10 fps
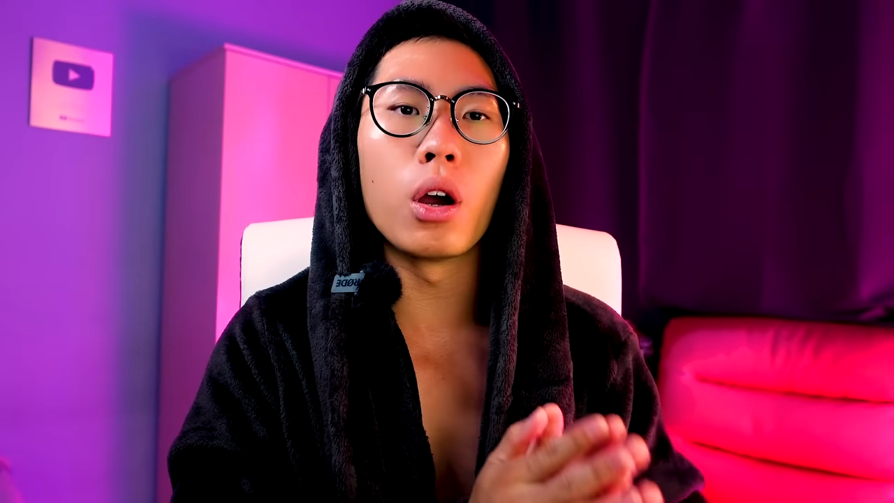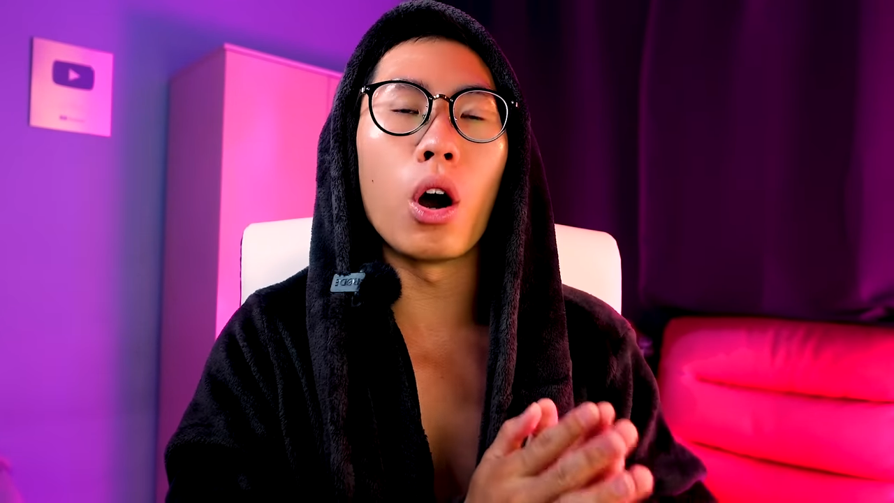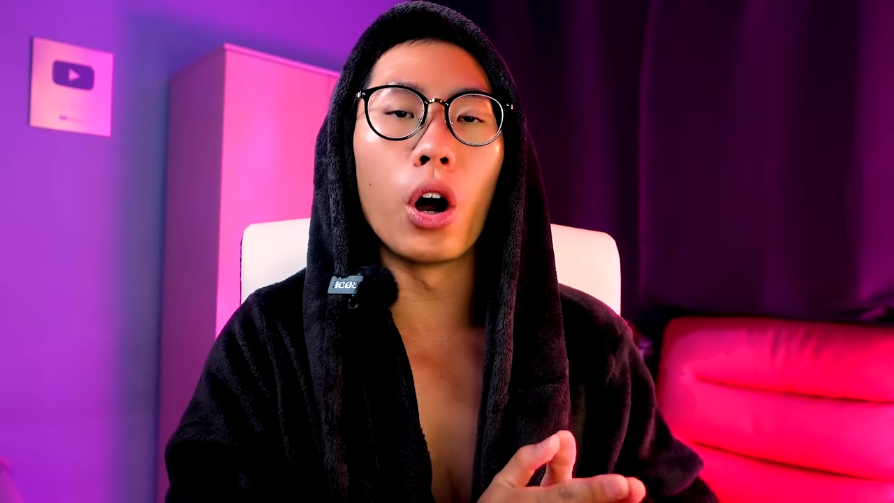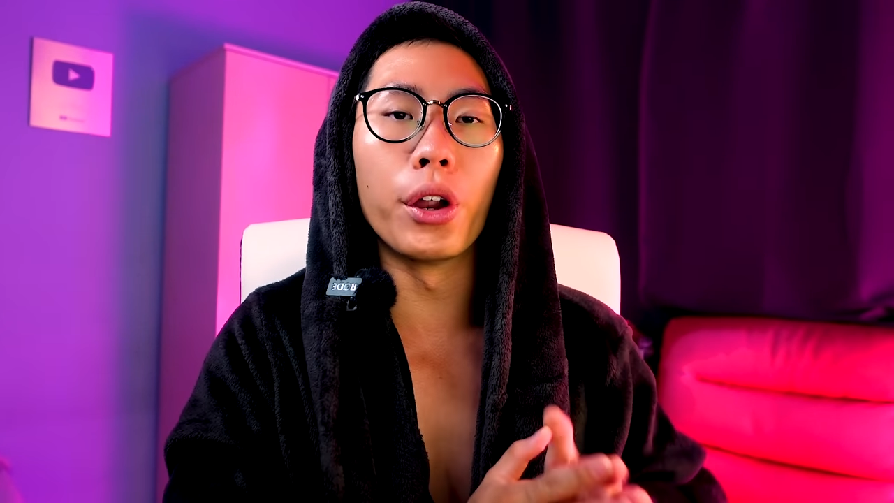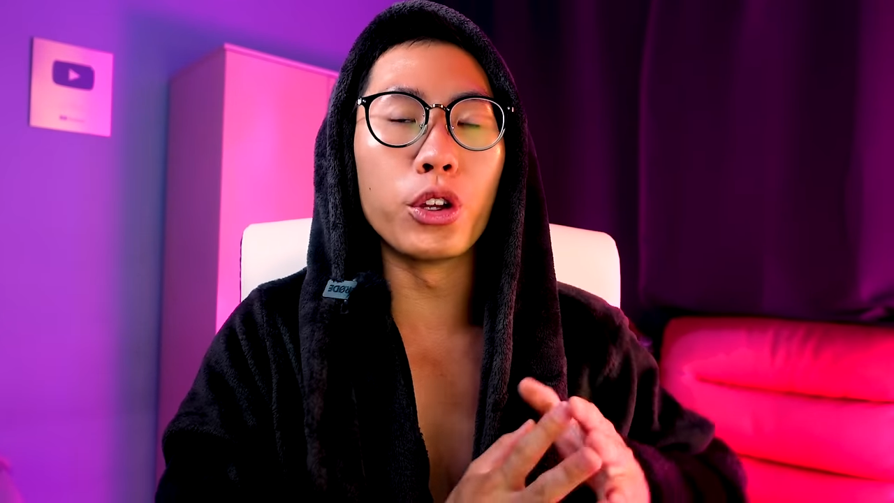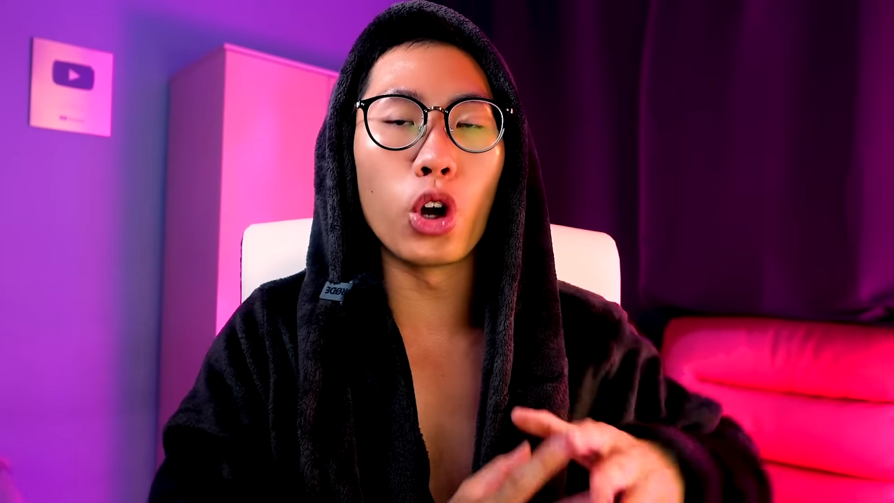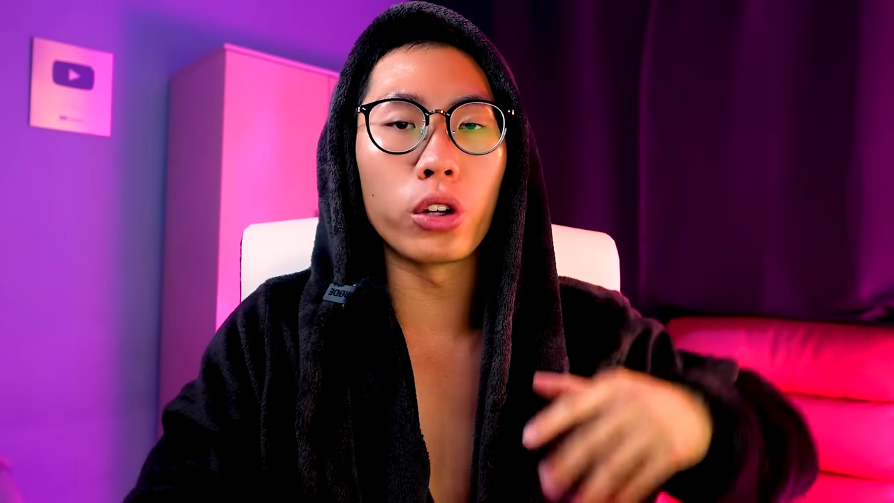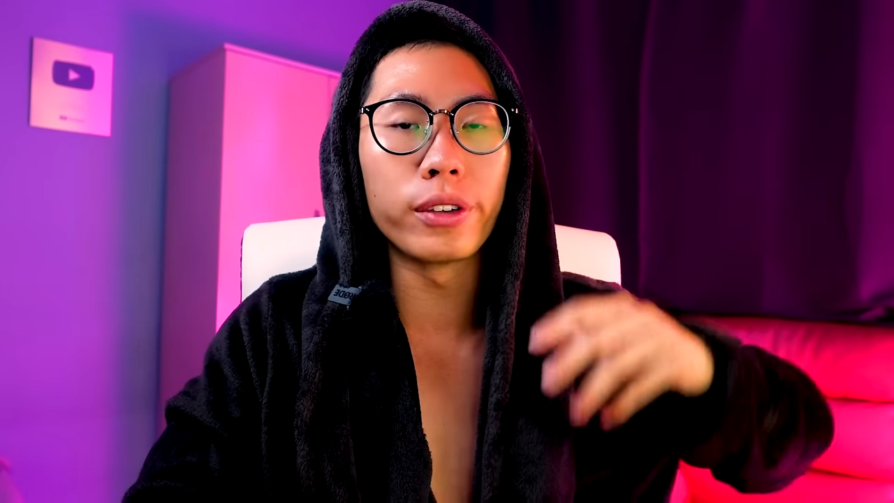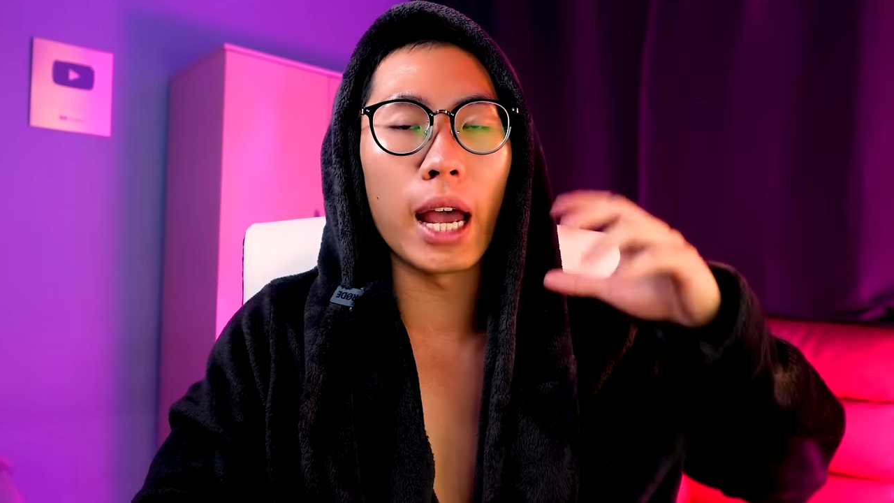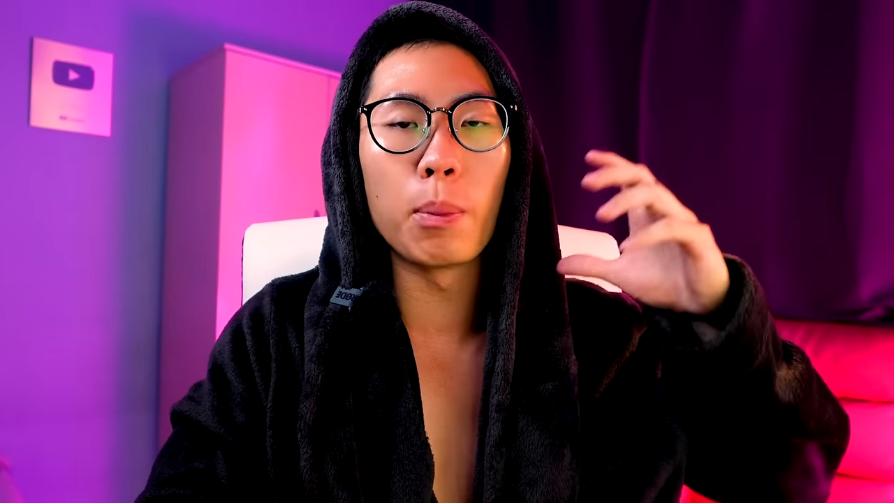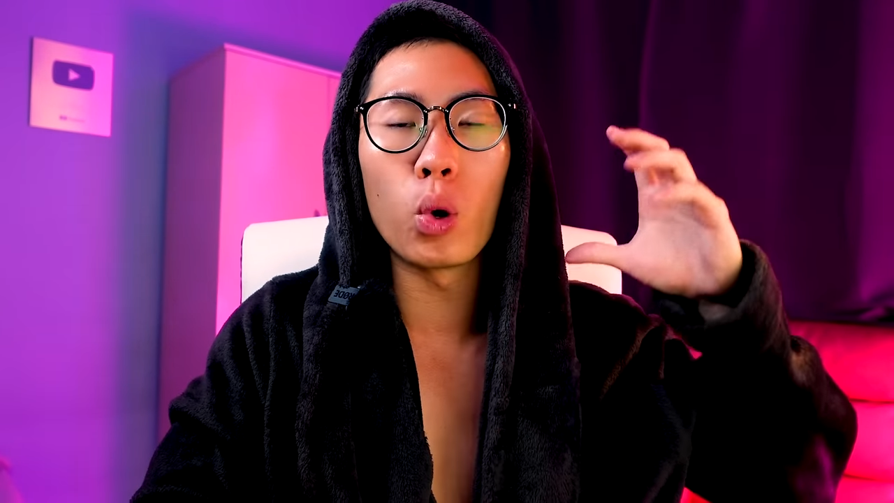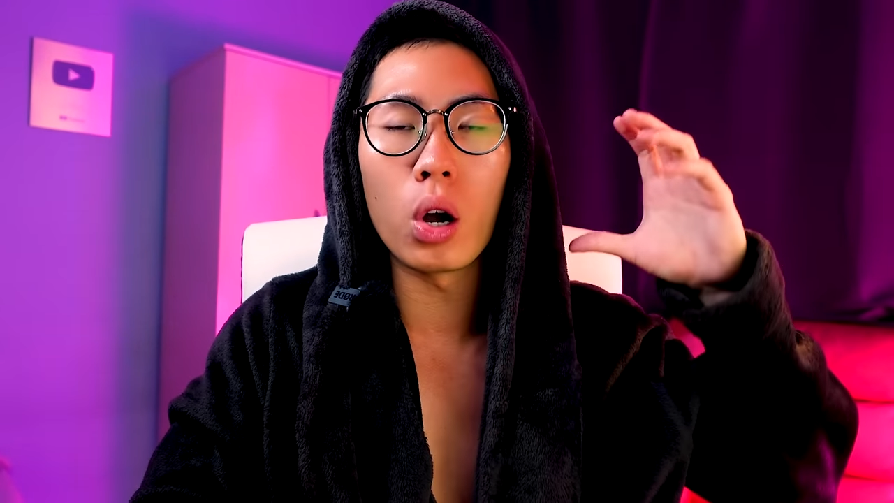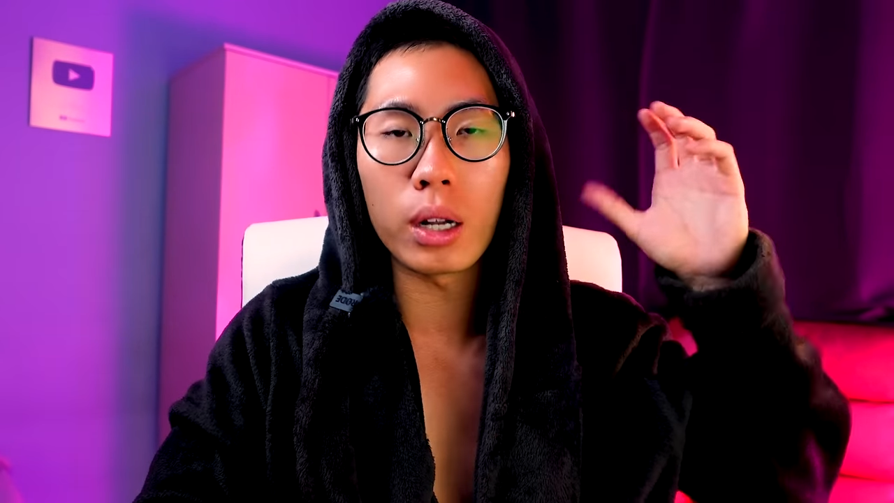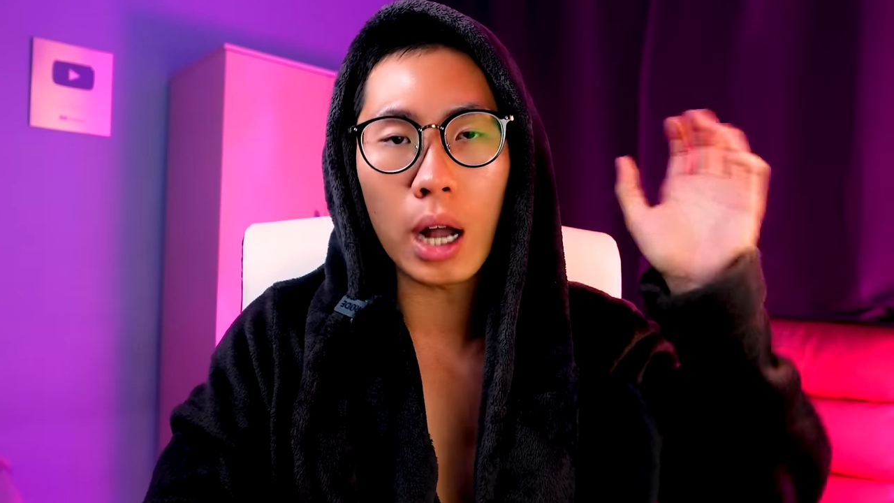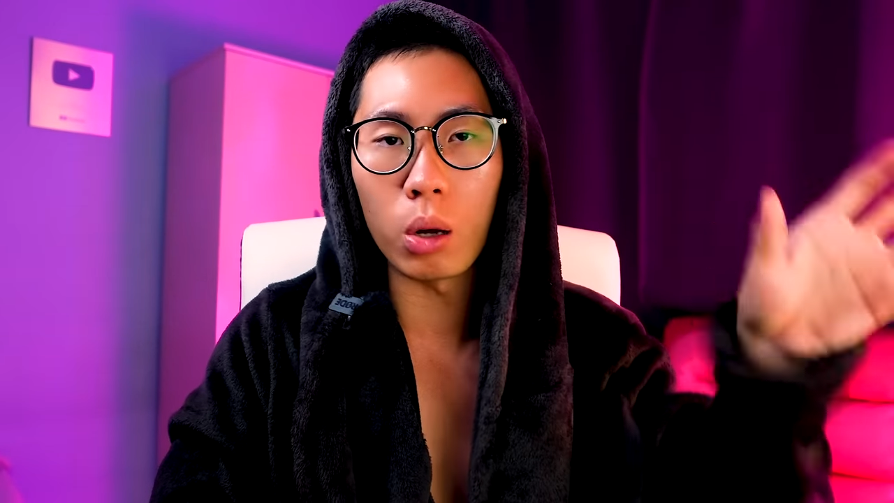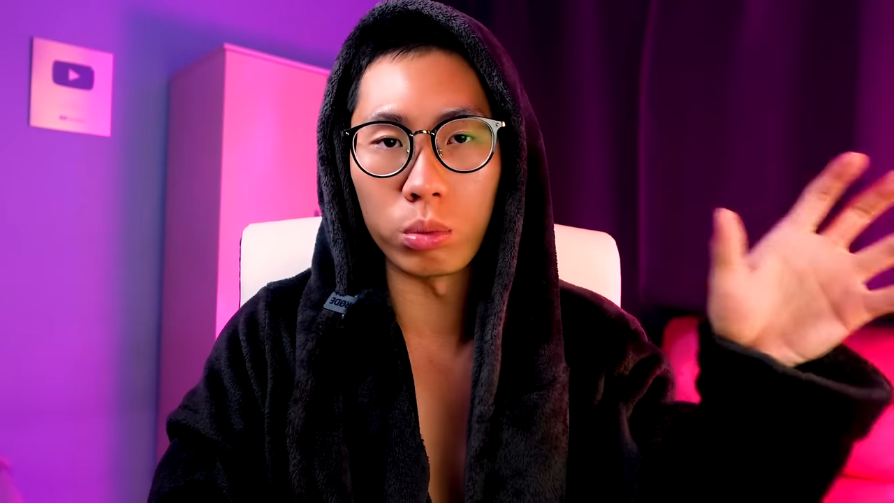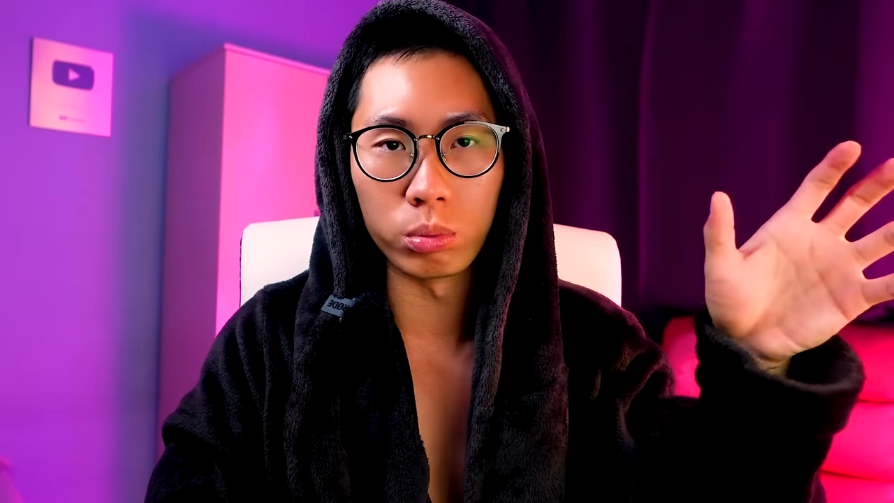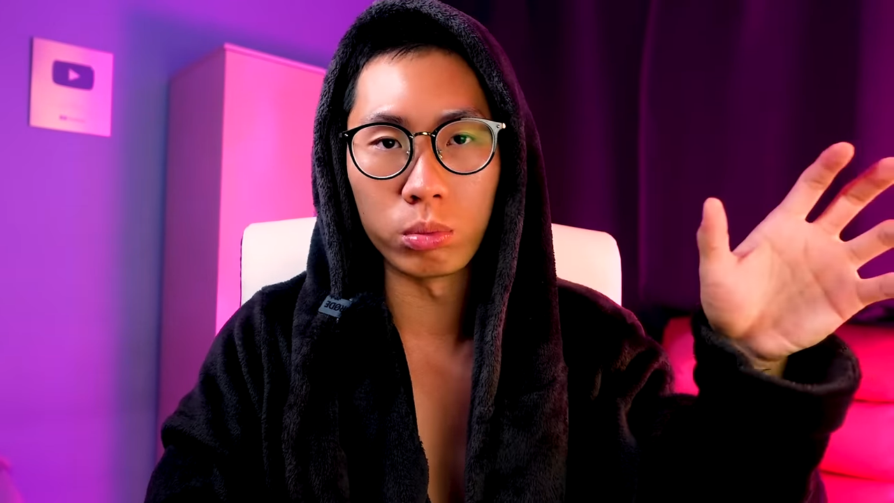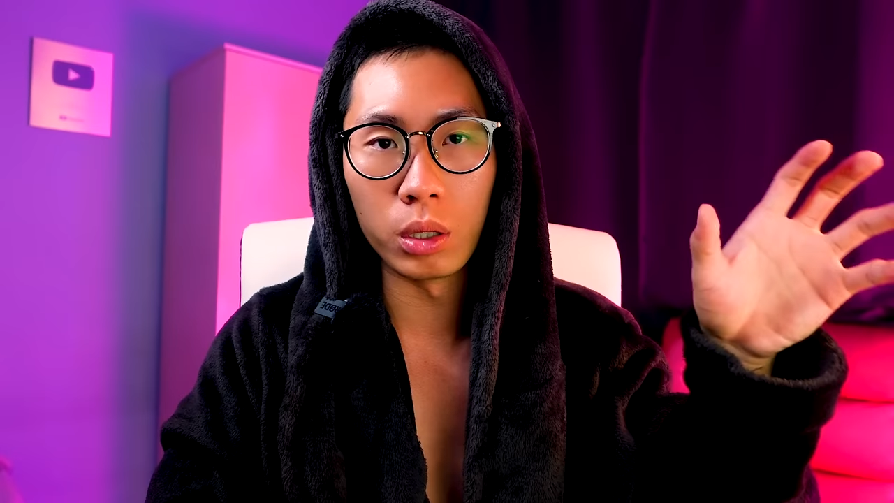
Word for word: on your demo account.